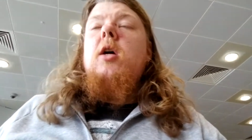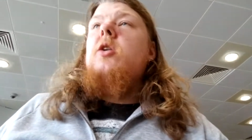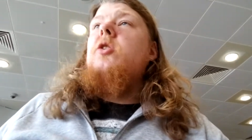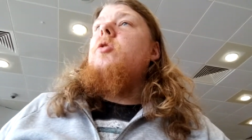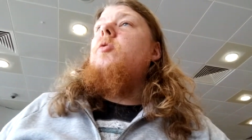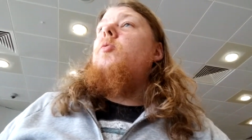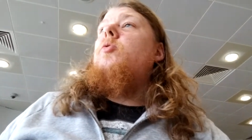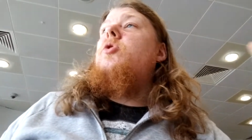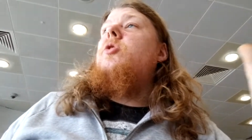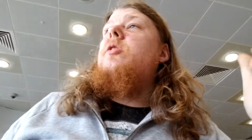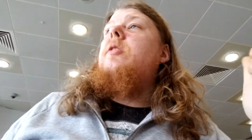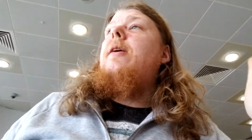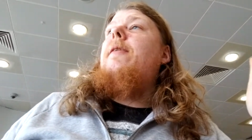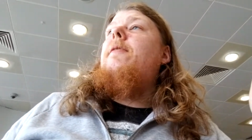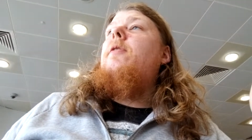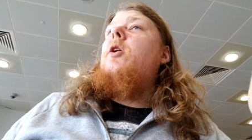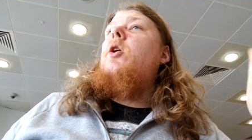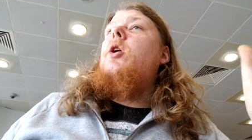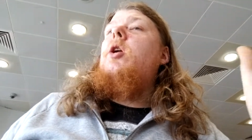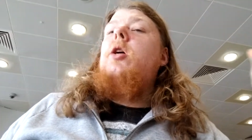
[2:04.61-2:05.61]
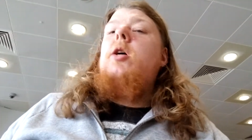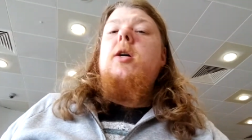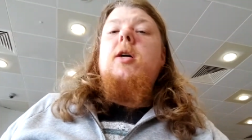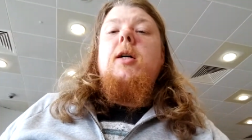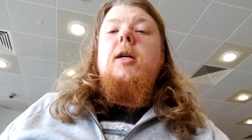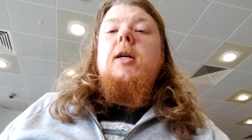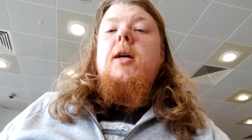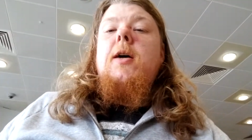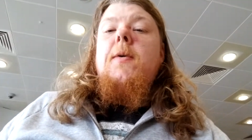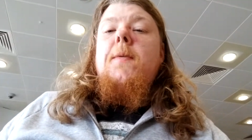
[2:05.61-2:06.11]
So we're just having a look
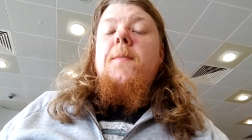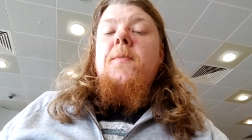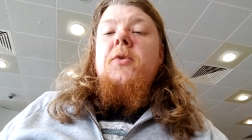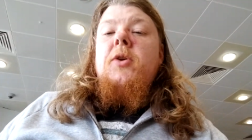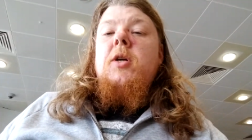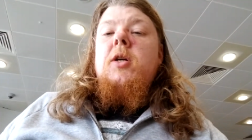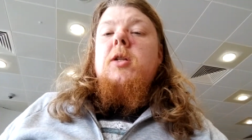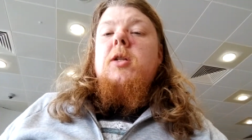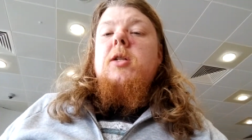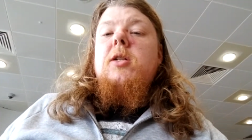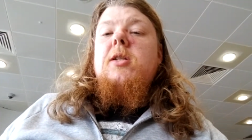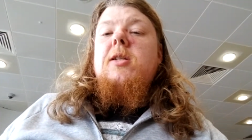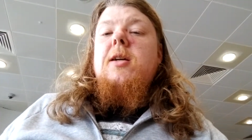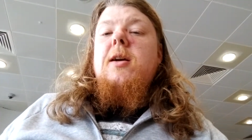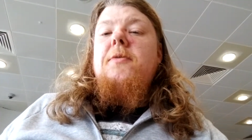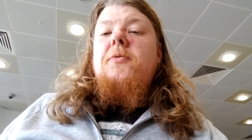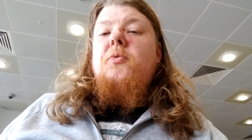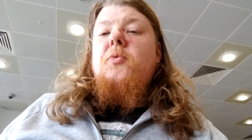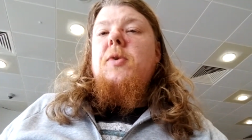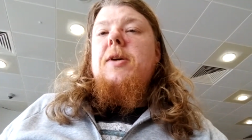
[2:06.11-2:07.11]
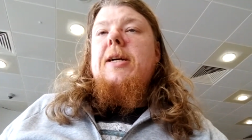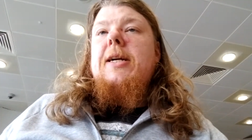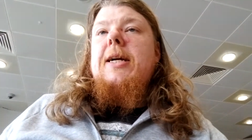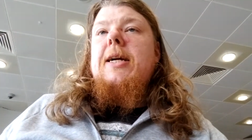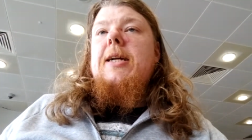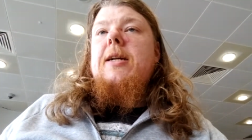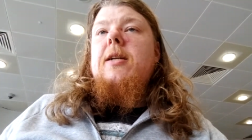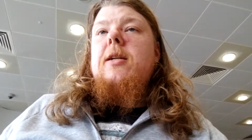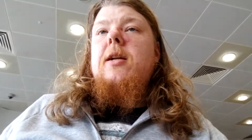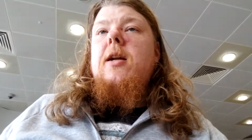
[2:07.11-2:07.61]
to see if we
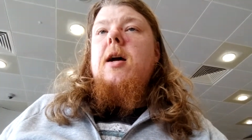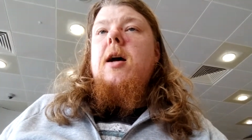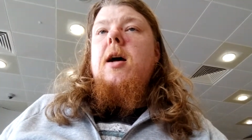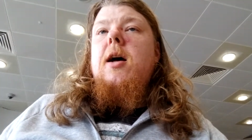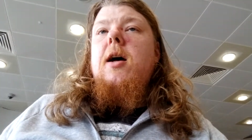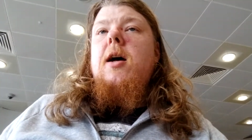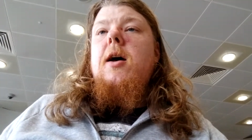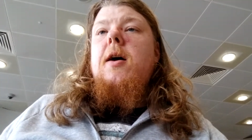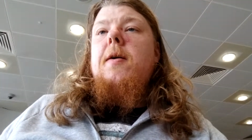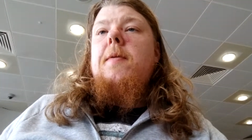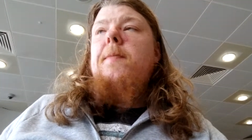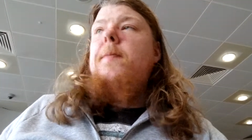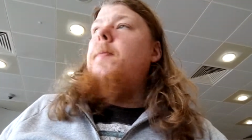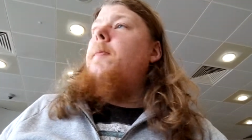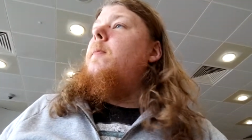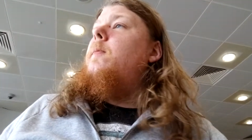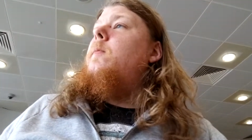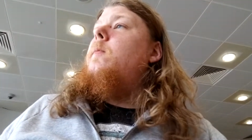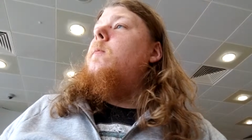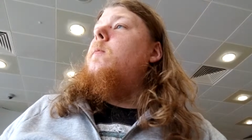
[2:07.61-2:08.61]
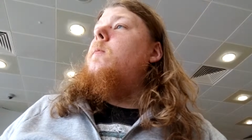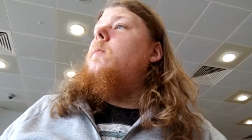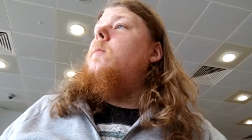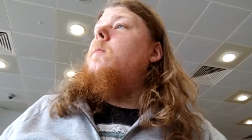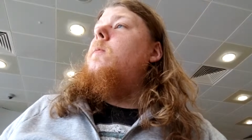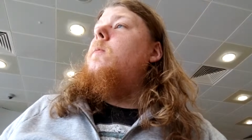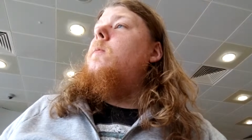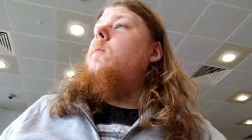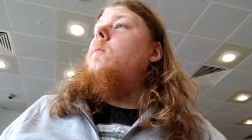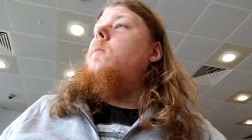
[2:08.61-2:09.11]
can um,
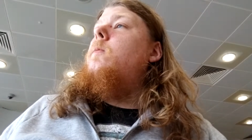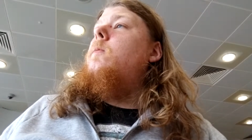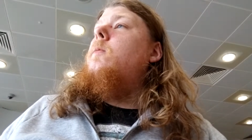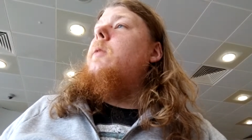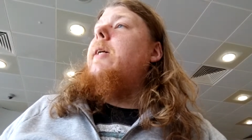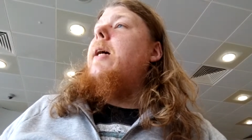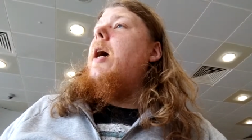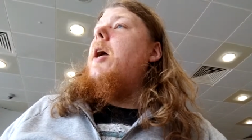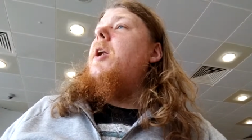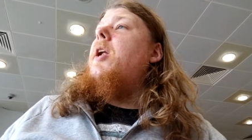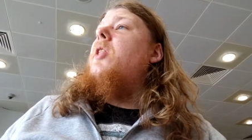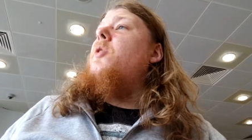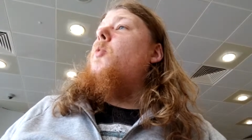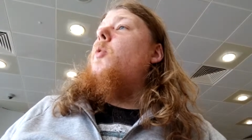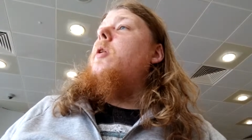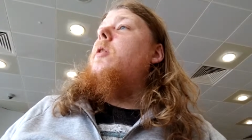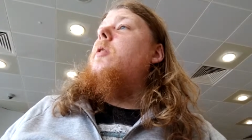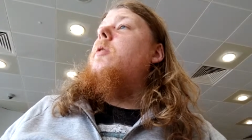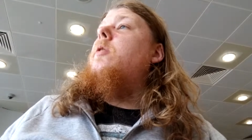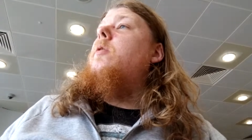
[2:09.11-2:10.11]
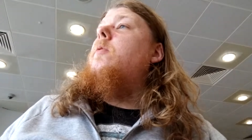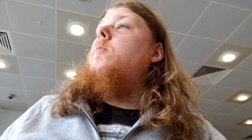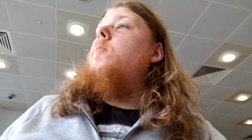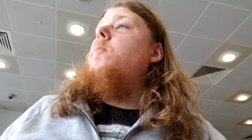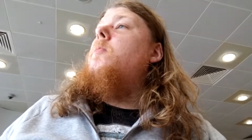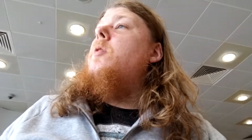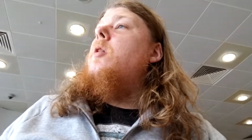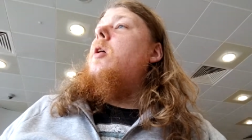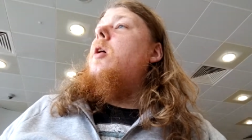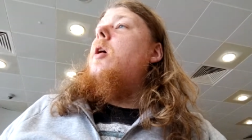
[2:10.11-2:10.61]
get another one.
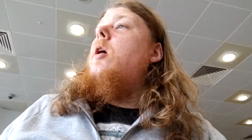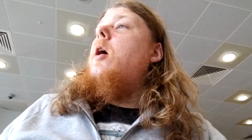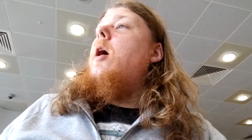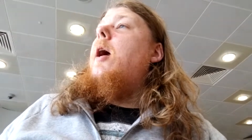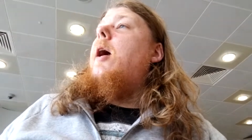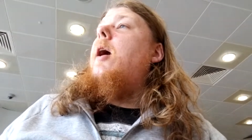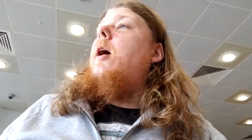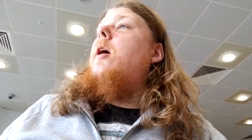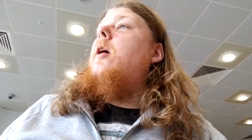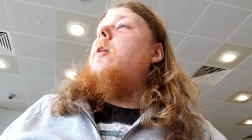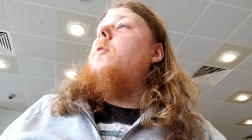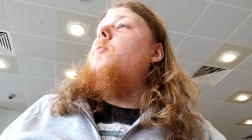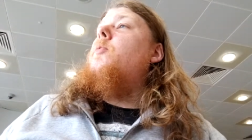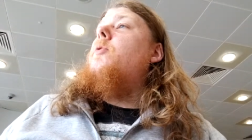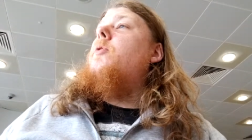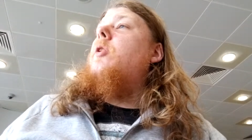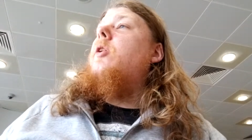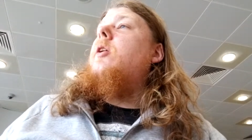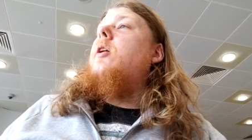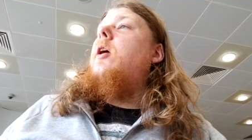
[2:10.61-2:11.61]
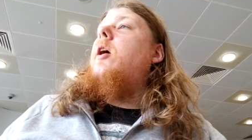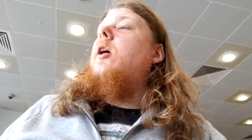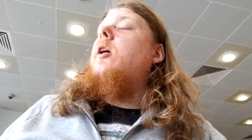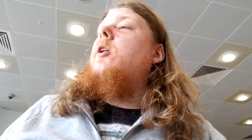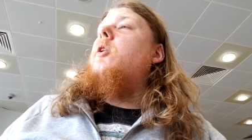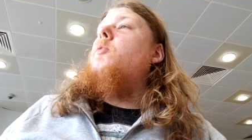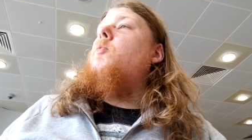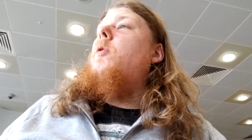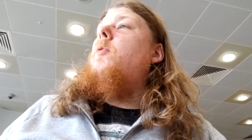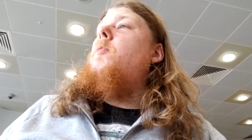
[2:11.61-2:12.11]
And we're looking at a
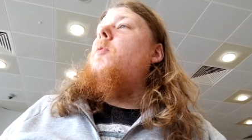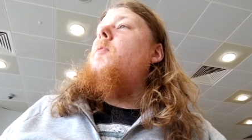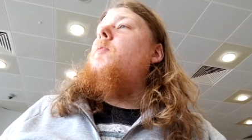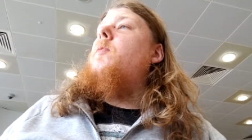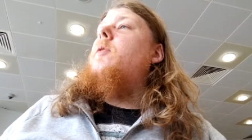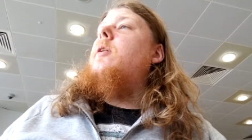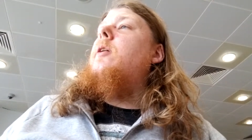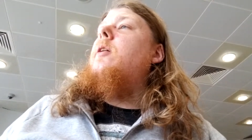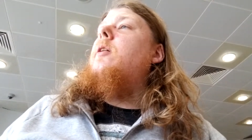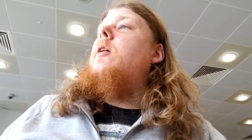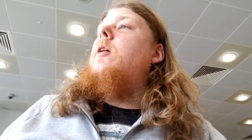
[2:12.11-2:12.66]
good one, weren't we?